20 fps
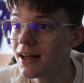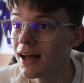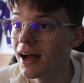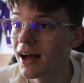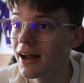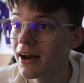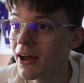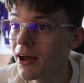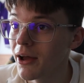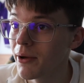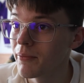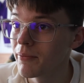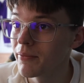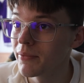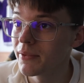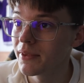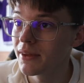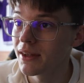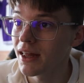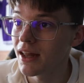and
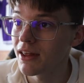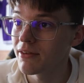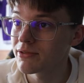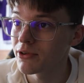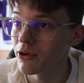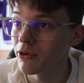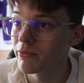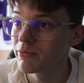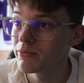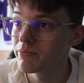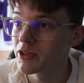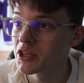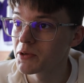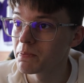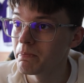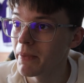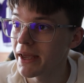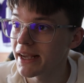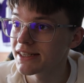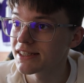they've sort of
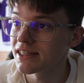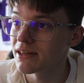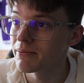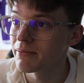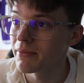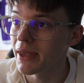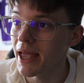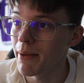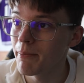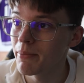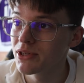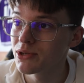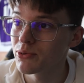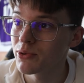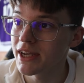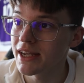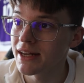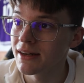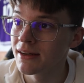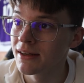just mixed them in
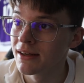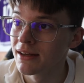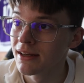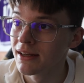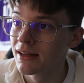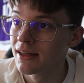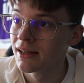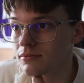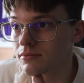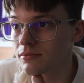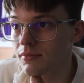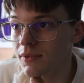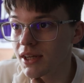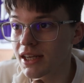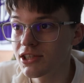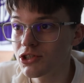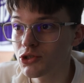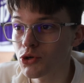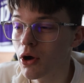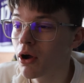between
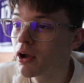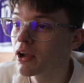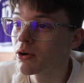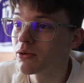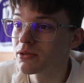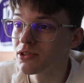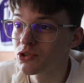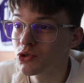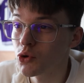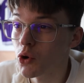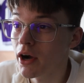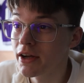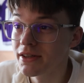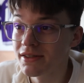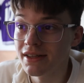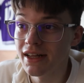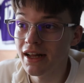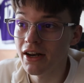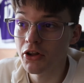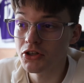these triangles and tried
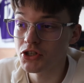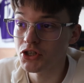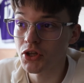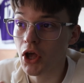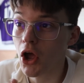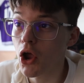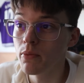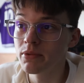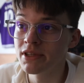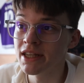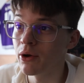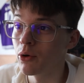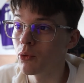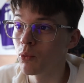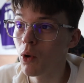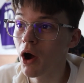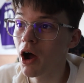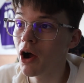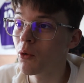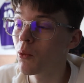and just hoped it would
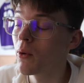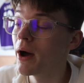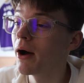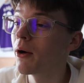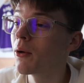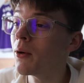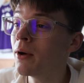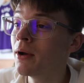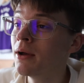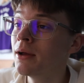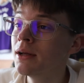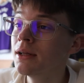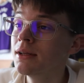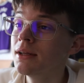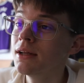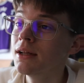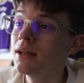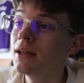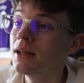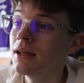work well,
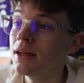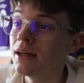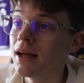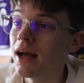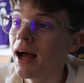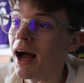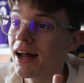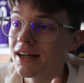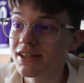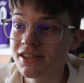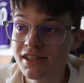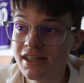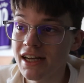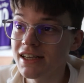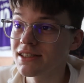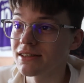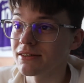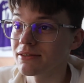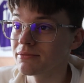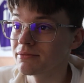and it just
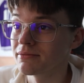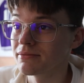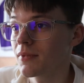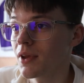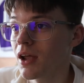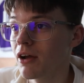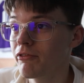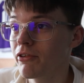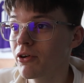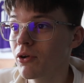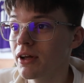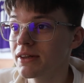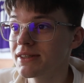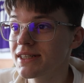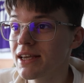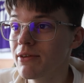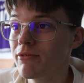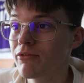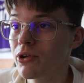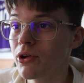hasn't. I feel like
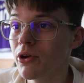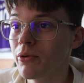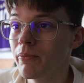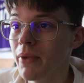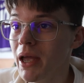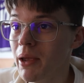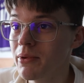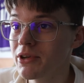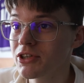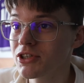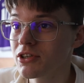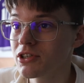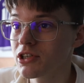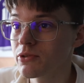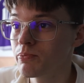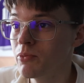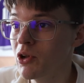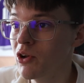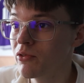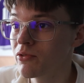TeamViewer maybe should have
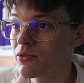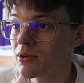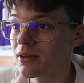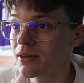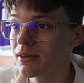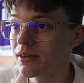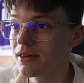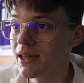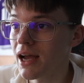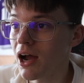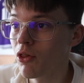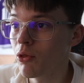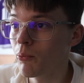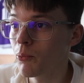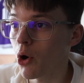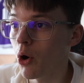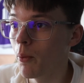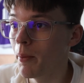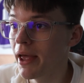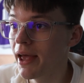just moved down the
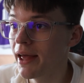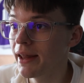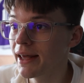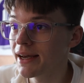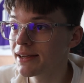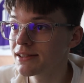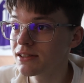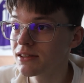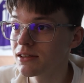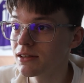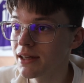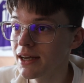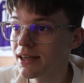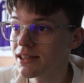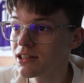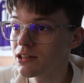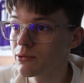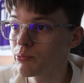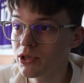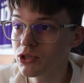bottom here next to
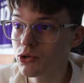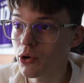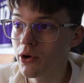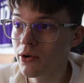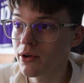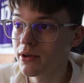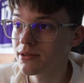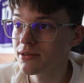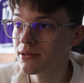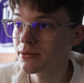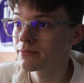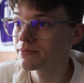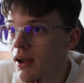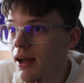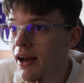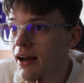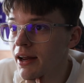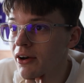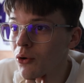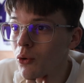the Petronas,
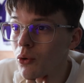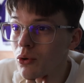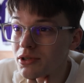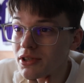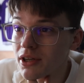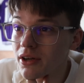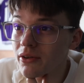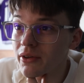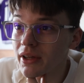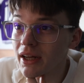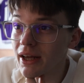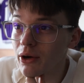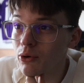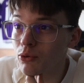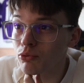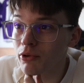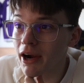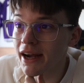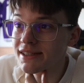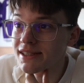and then also the
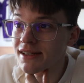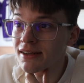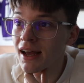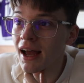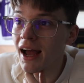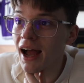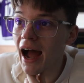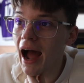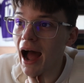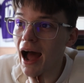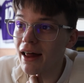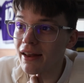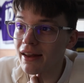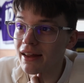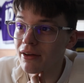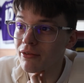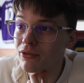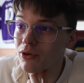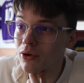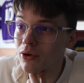little red hat that they've